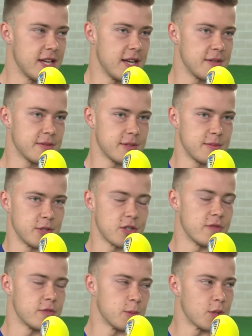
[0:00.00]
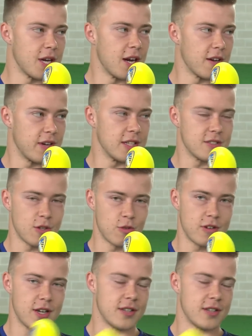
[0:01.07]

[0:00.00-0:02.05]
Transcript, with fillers: uh, the most comfortable car I've had so far.